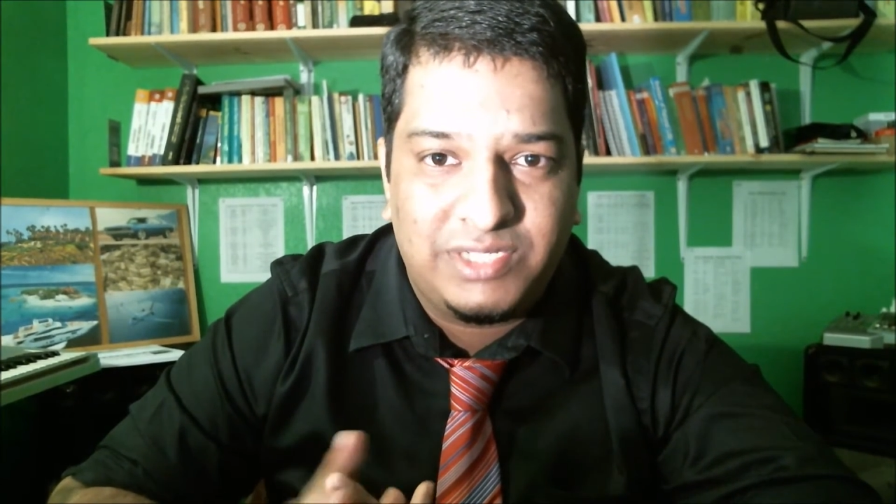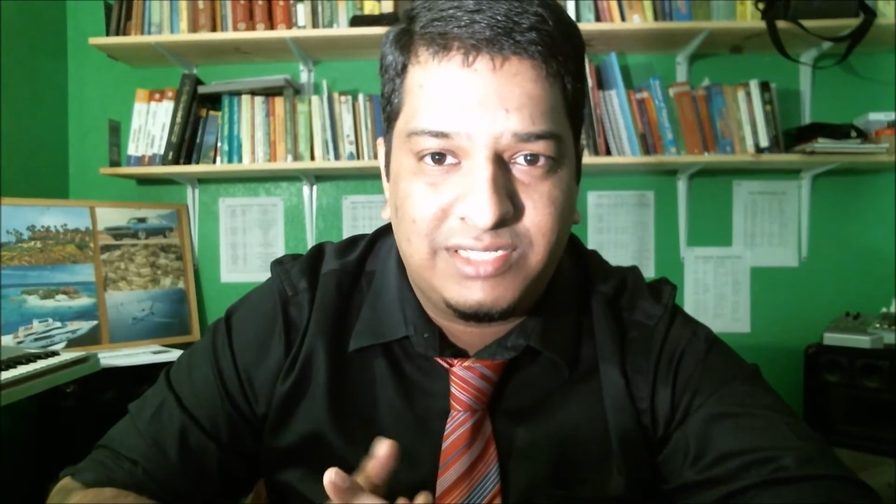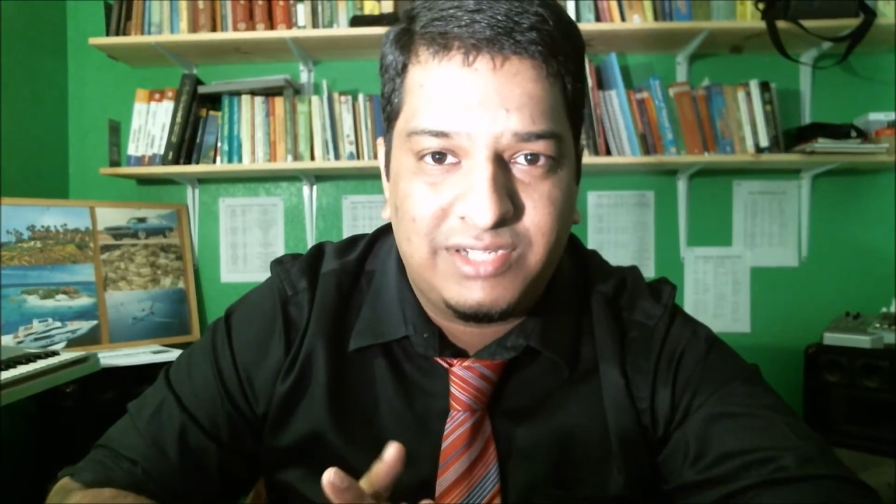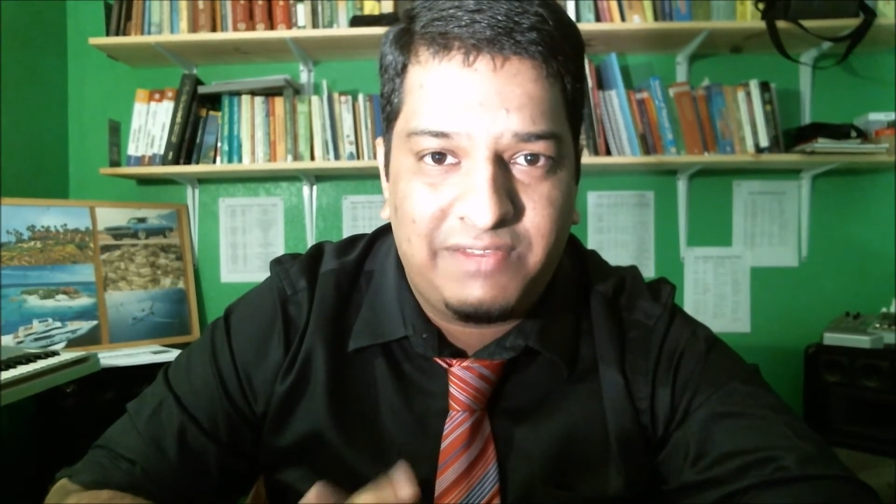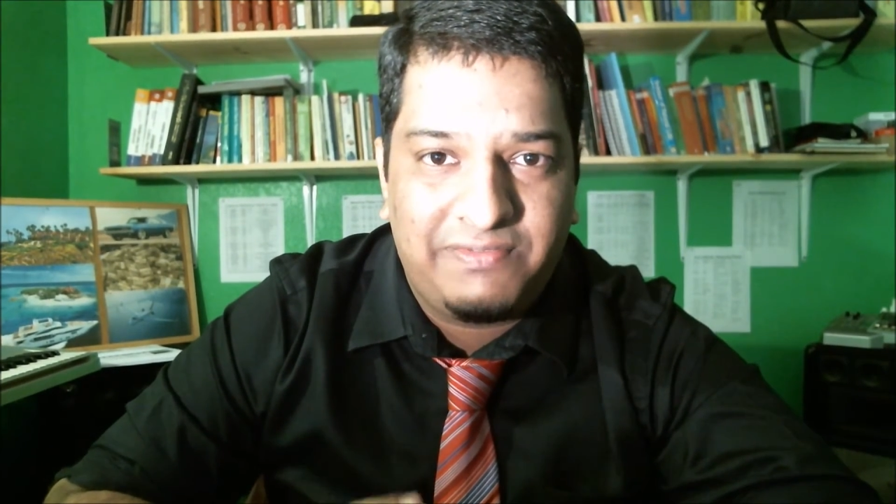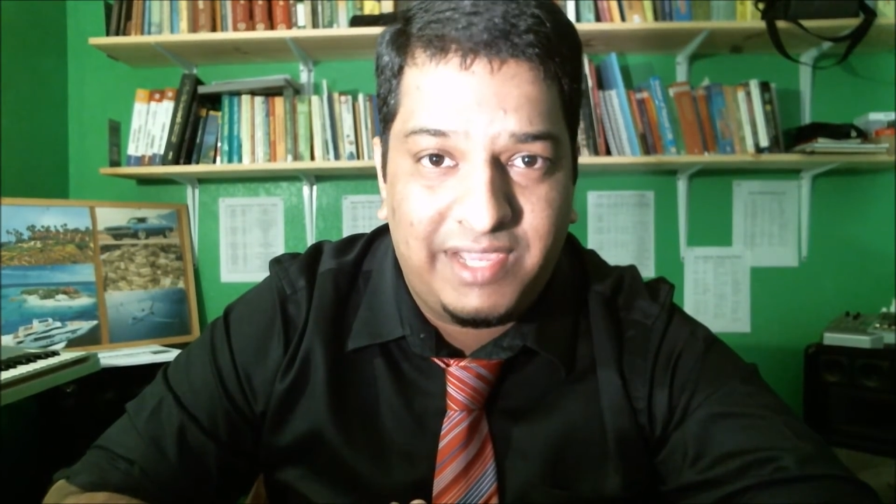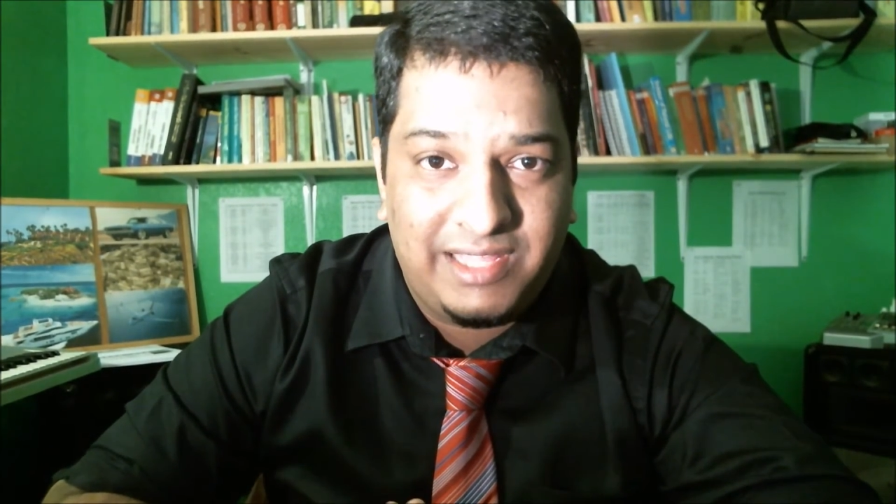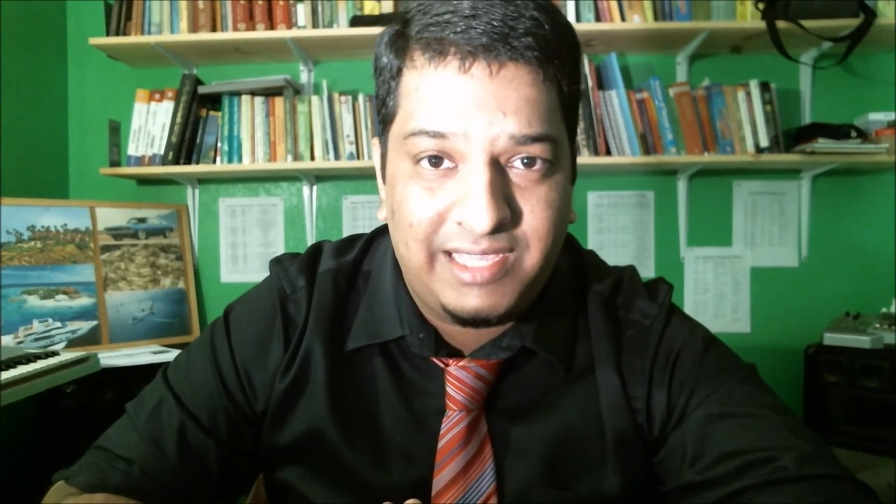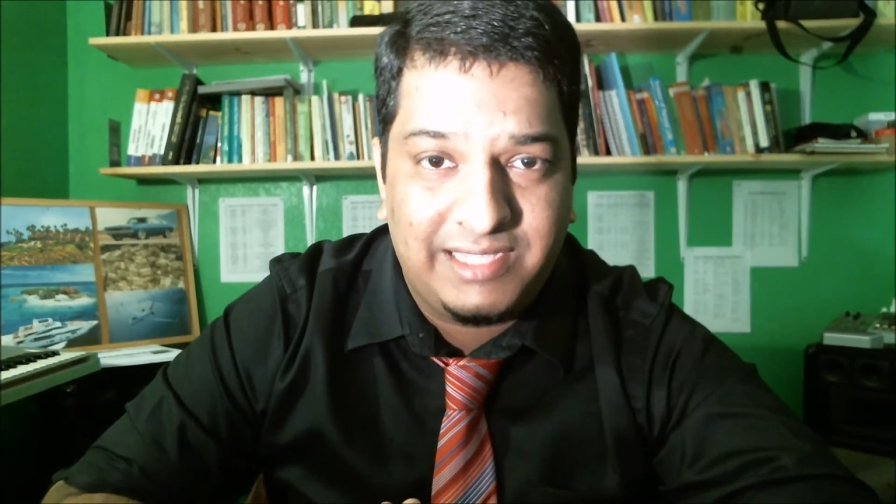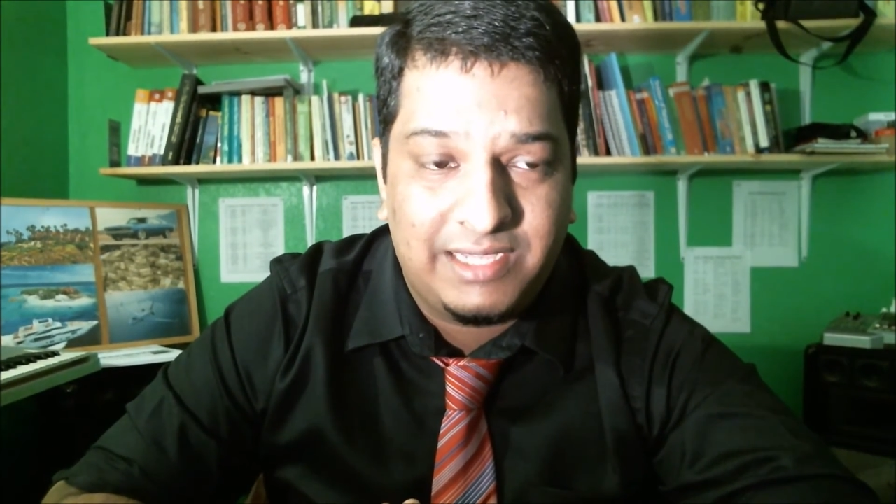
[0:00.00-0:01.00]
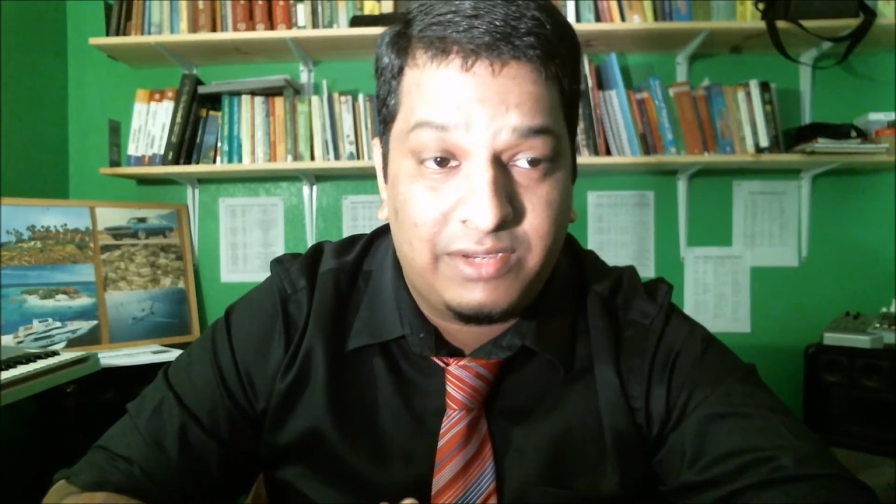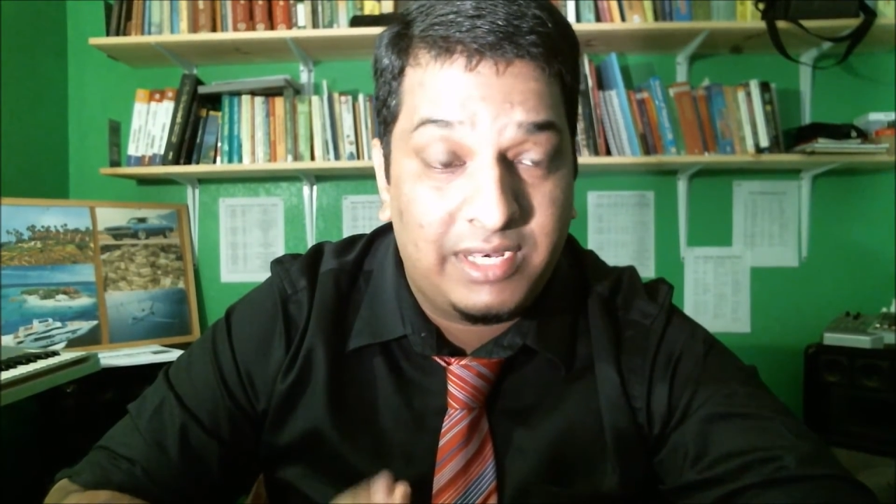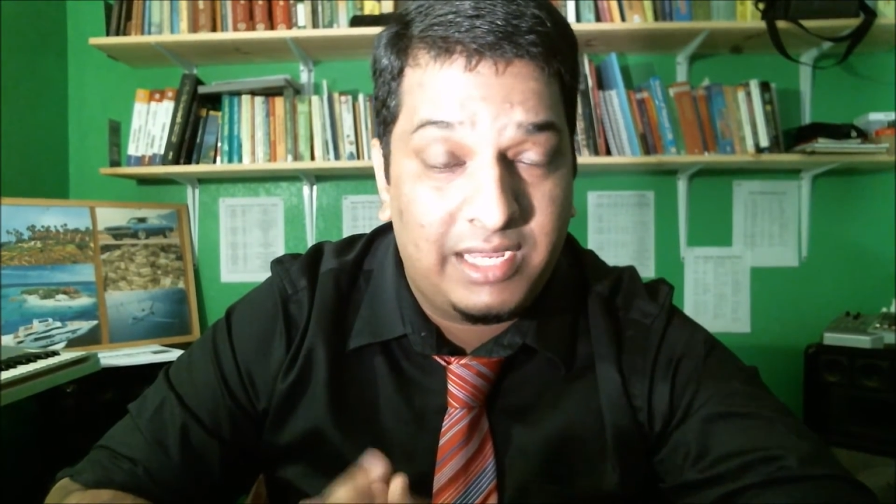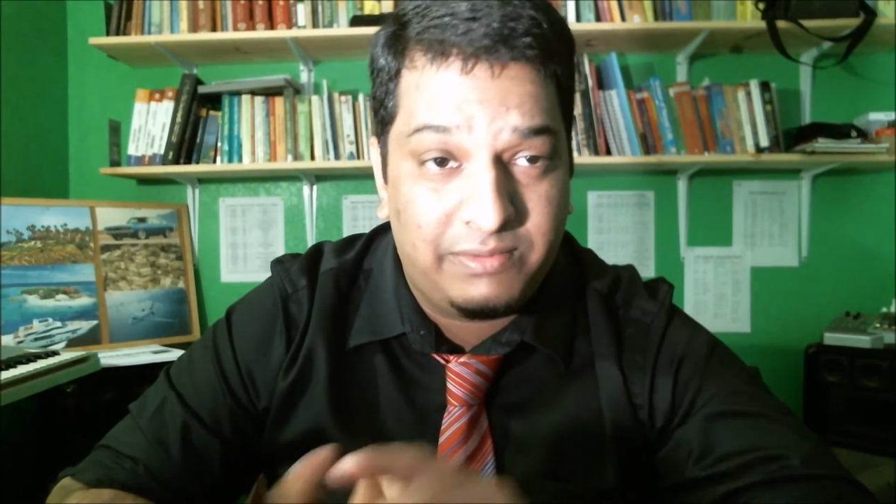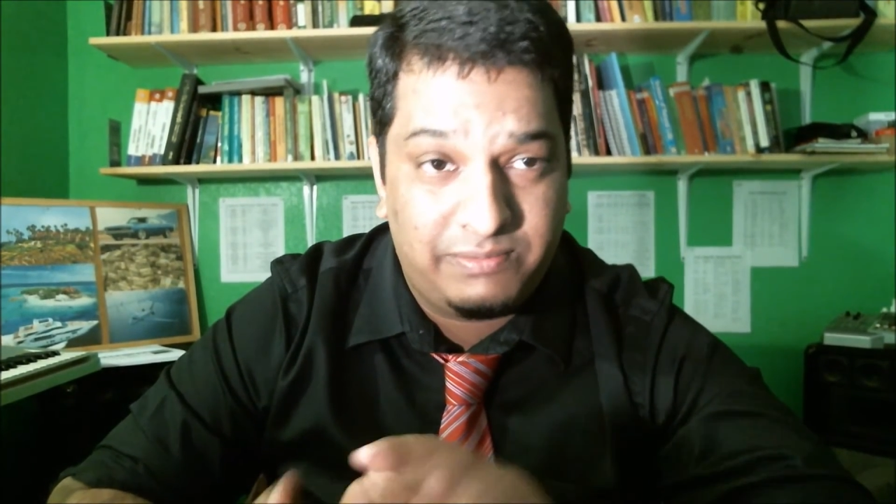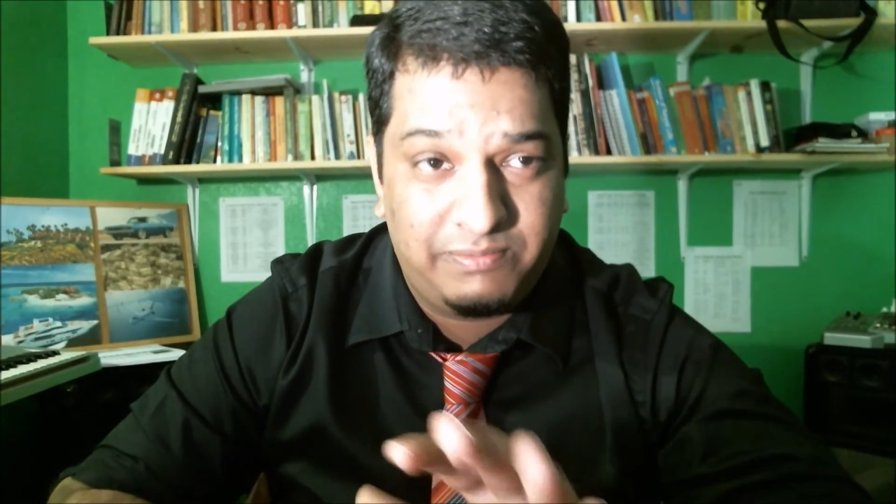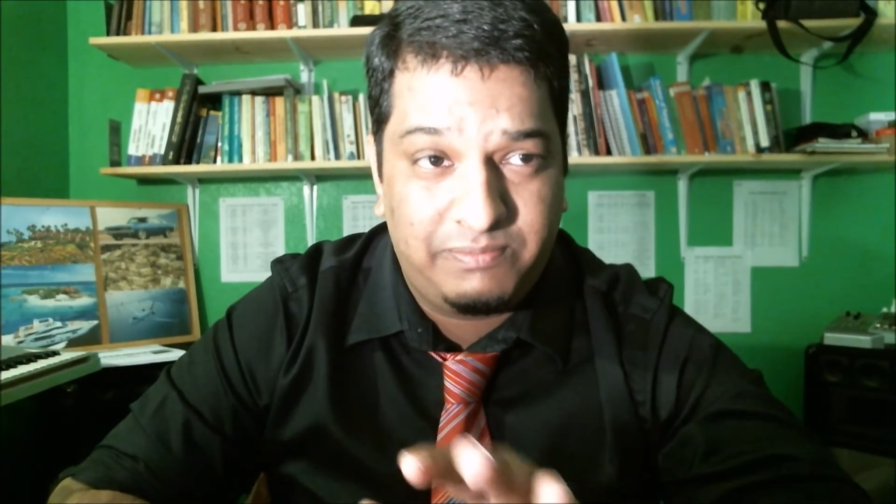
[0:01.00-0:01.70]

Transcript: just trying to figure things out now.